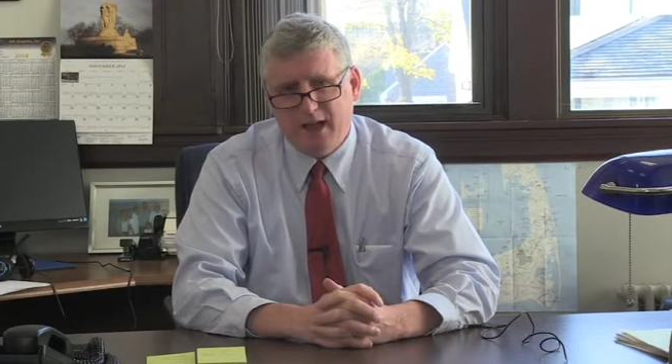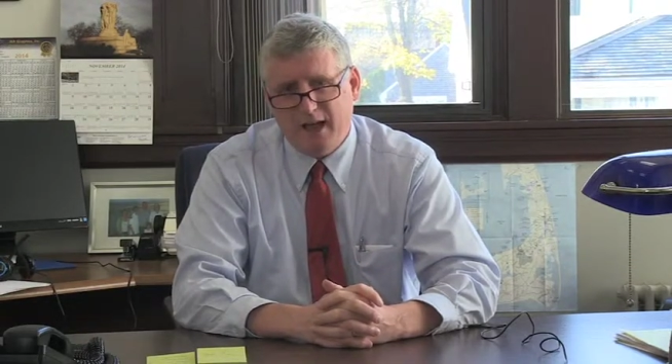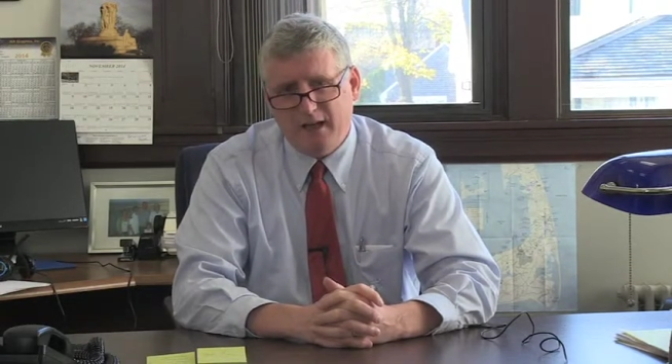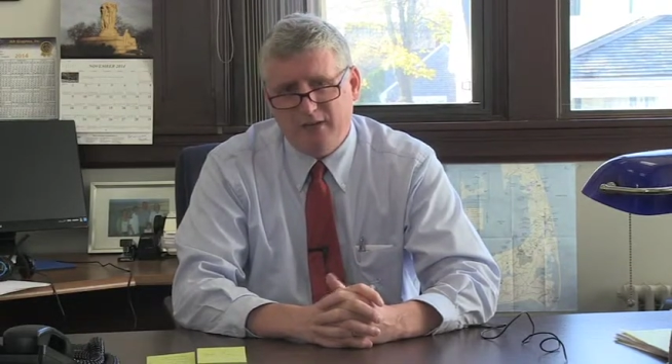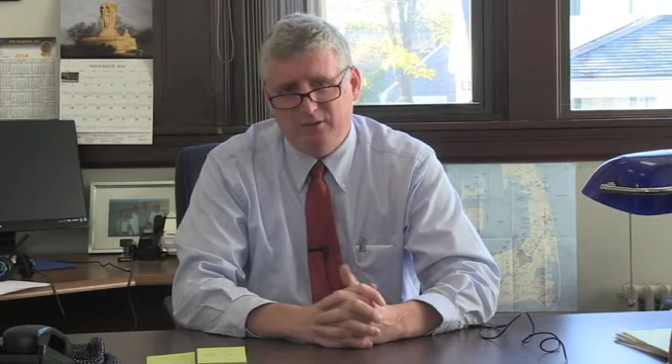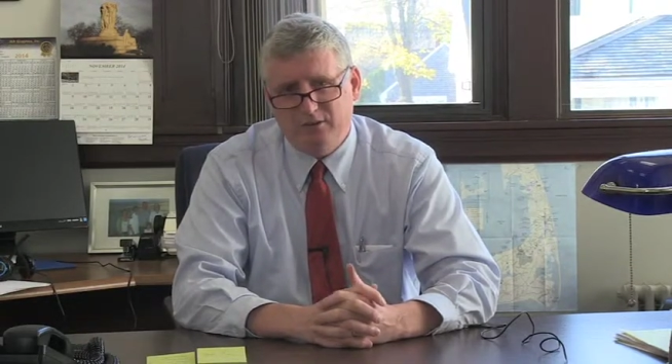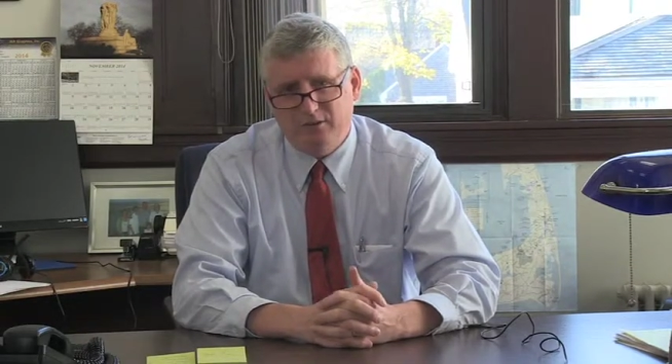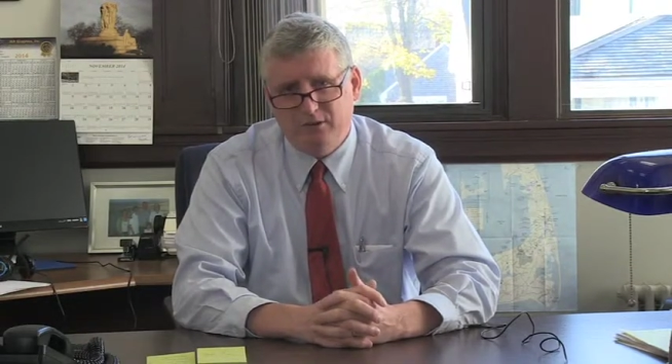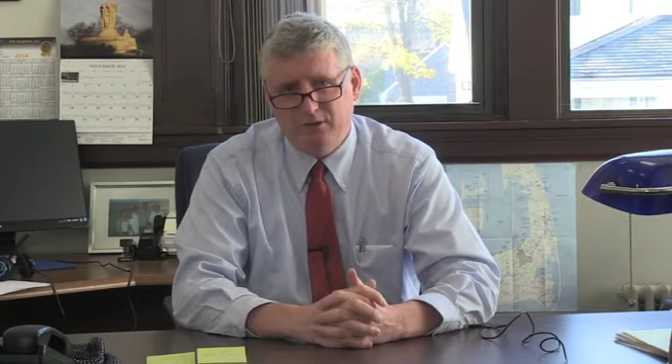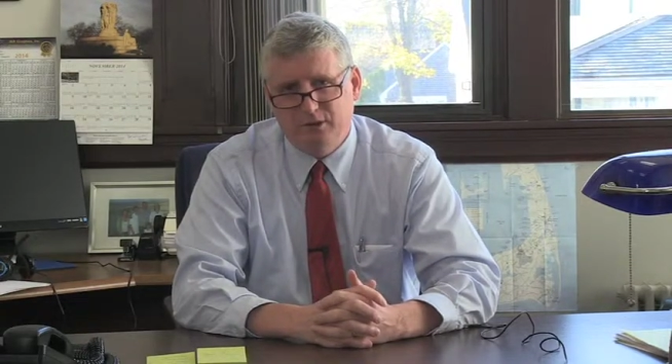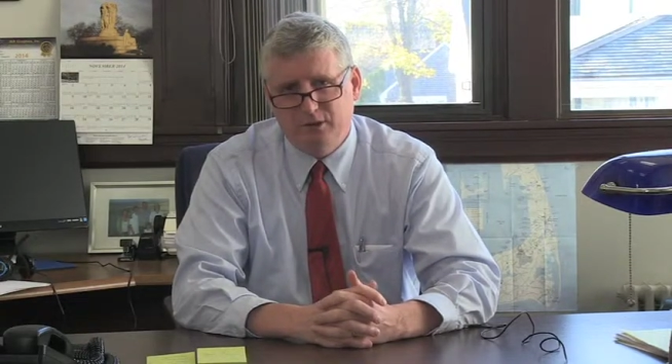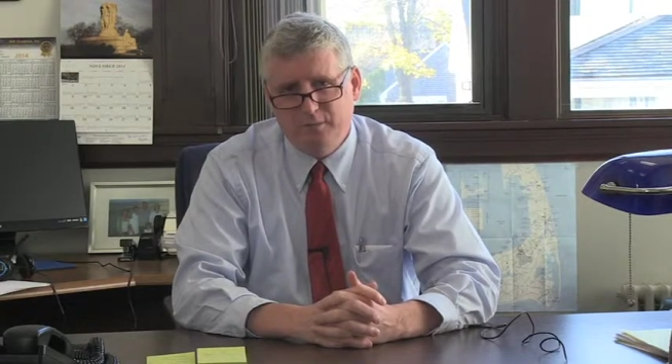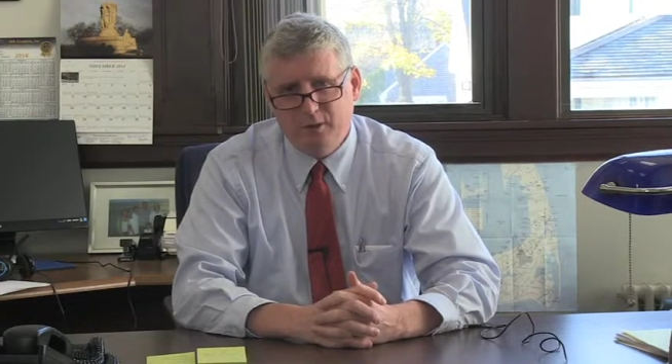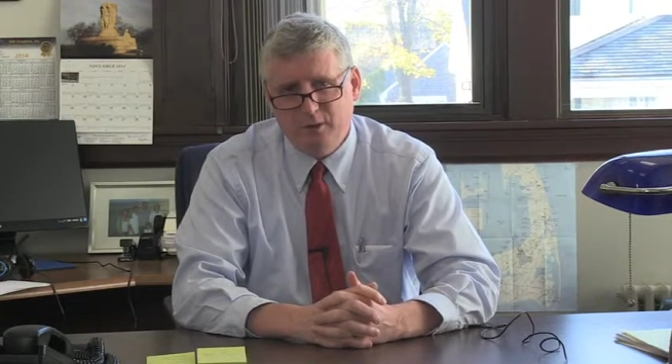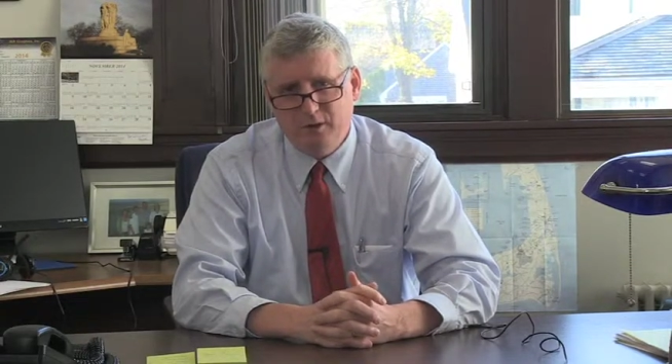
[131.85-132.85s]
as the
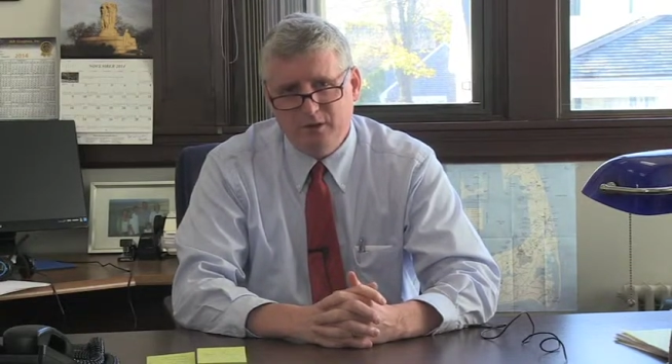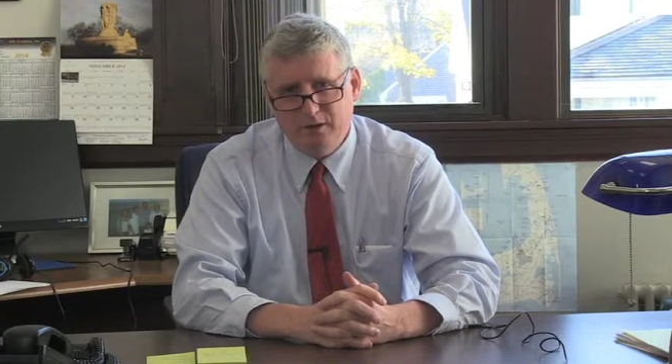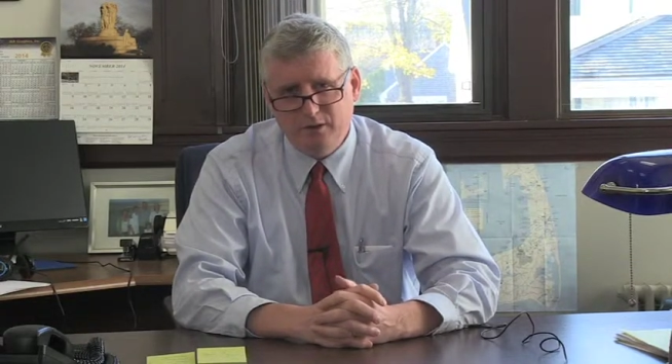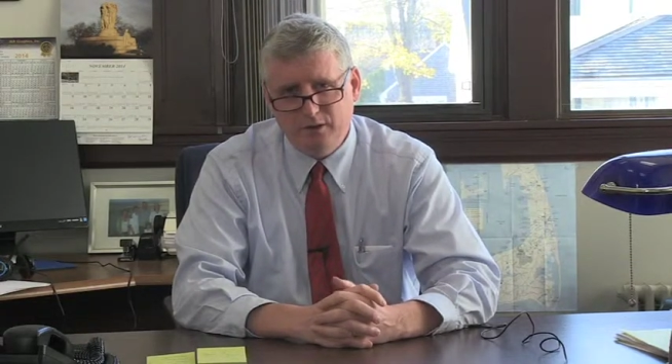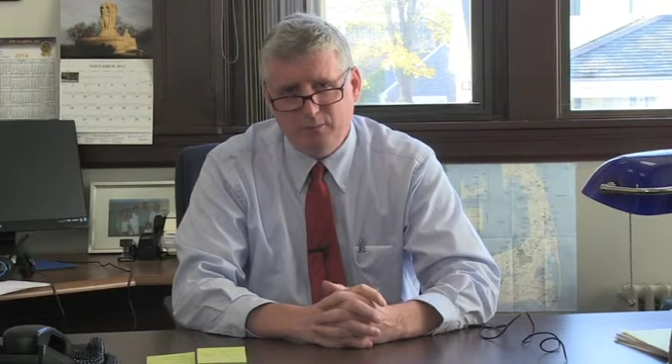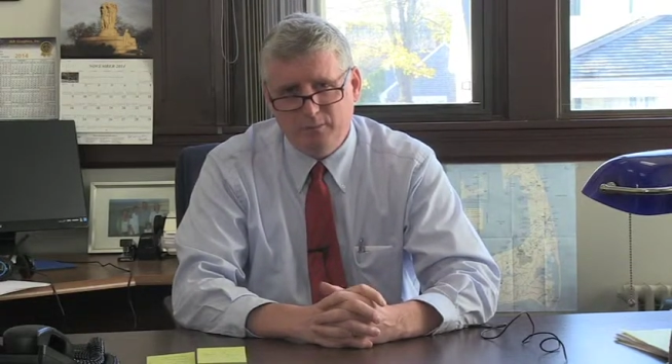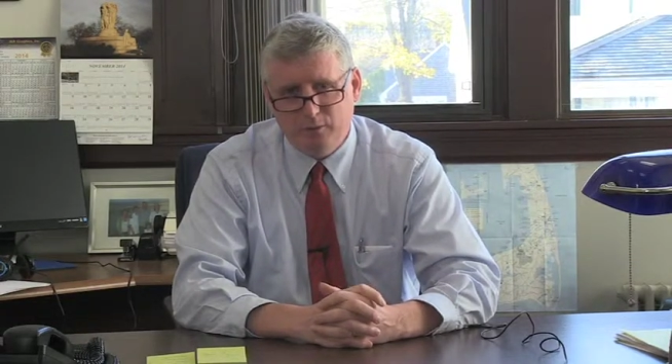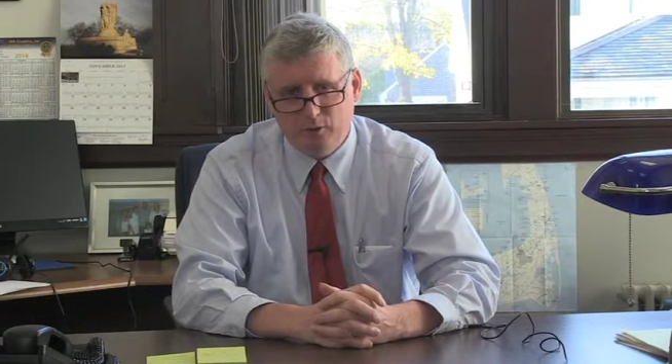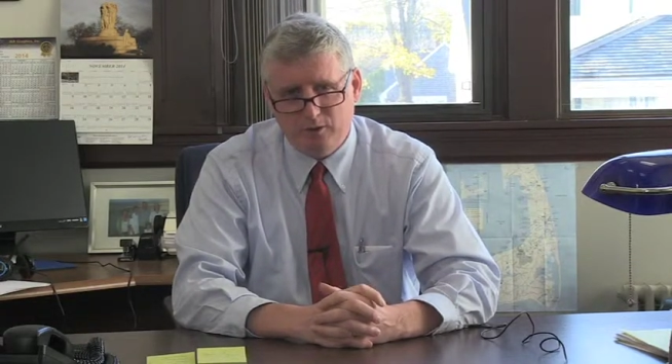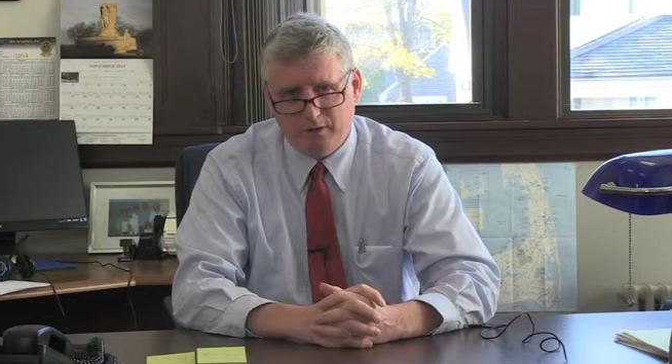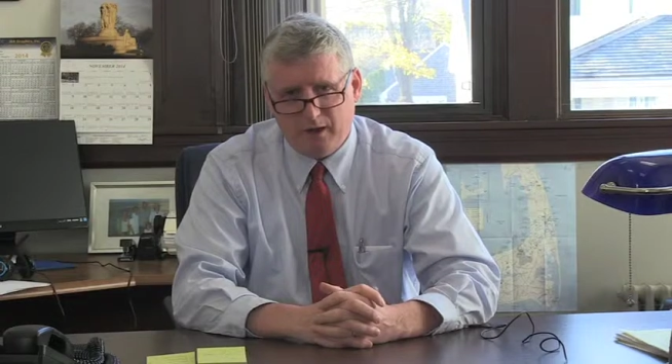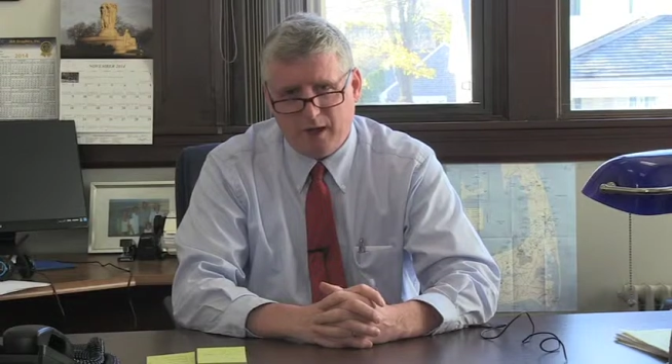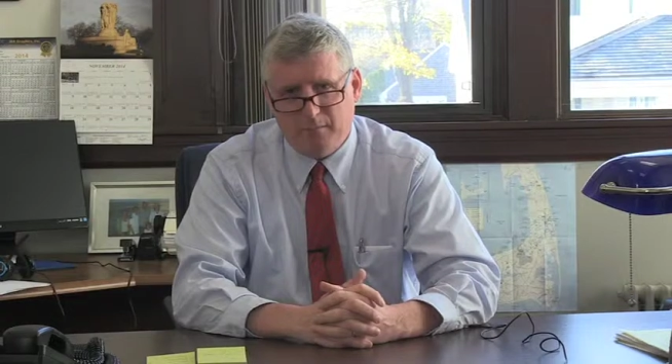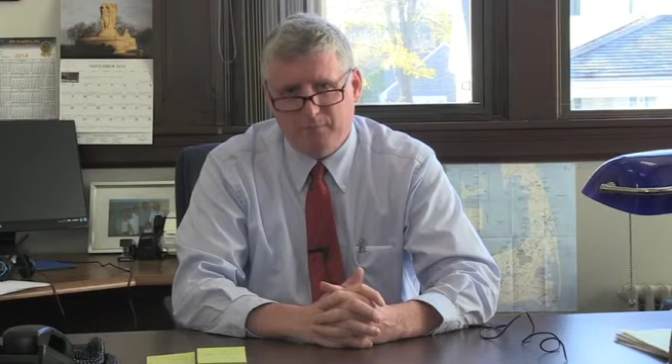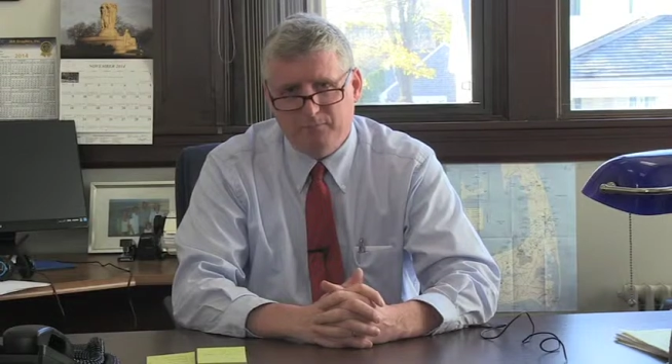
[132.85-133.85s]
community is built
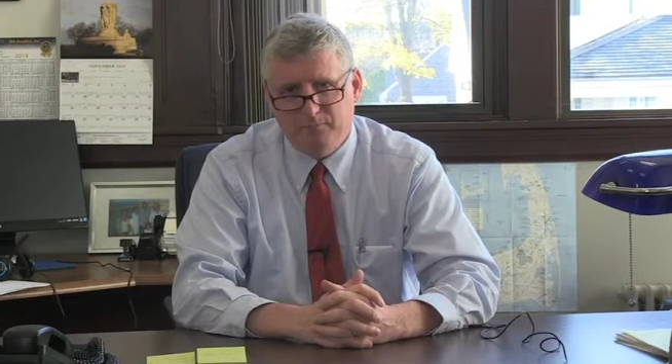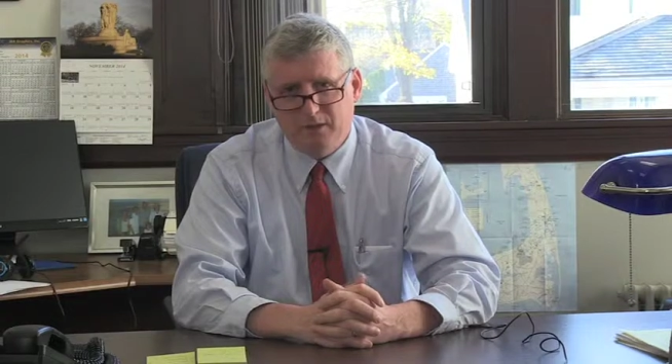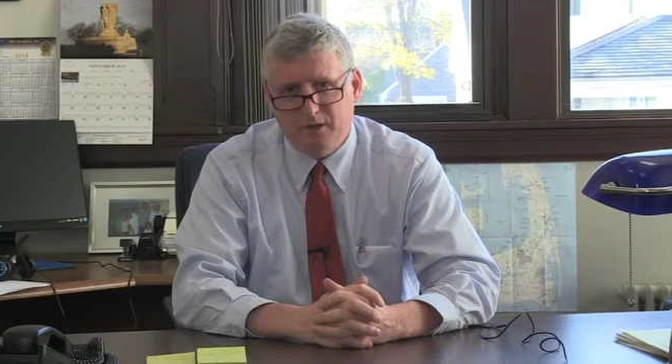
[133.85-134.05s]
up